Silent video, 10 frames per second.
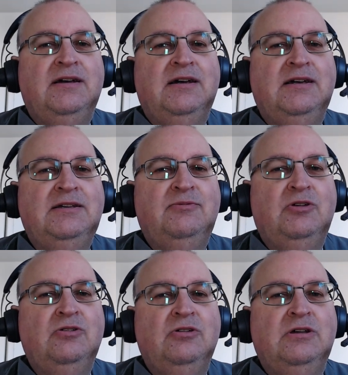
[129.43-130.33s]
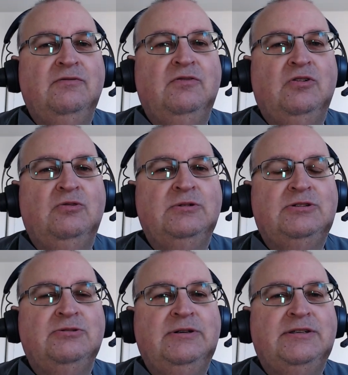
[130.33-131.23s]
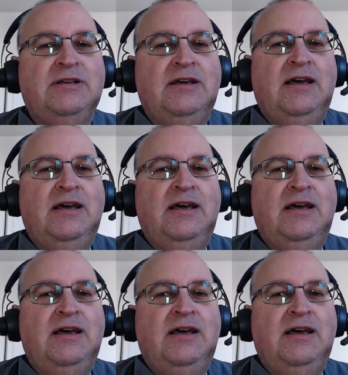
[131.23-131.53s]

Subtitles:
I am not looking forward to it.